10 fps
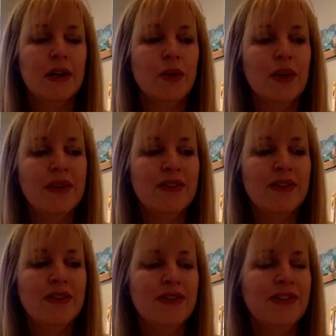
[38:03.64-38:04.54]
What
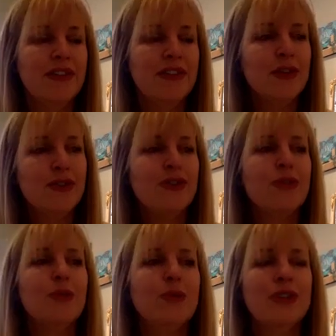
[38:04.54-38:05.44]
future
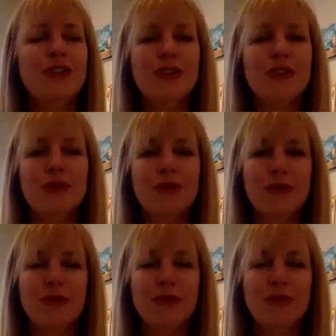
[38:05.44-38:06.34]
would you
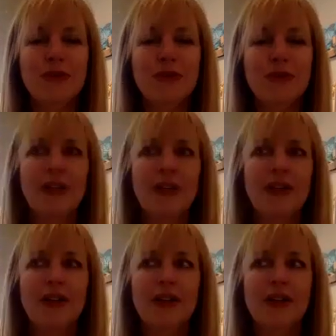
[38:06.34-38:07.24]

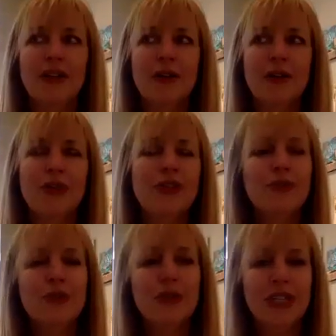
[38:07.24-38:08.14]

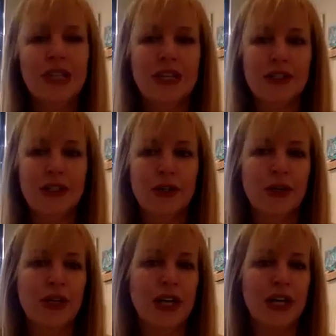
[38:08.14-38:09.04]
really like to
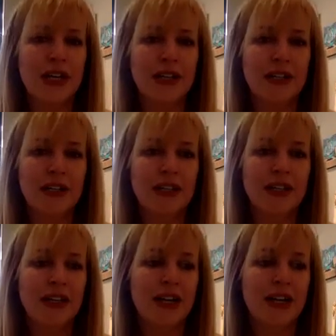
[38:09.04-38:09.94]
create in the
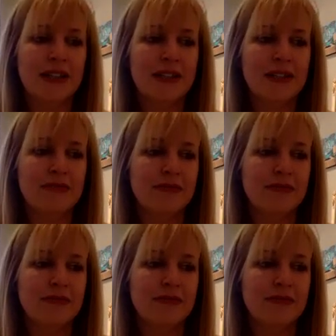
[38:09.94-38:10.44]
next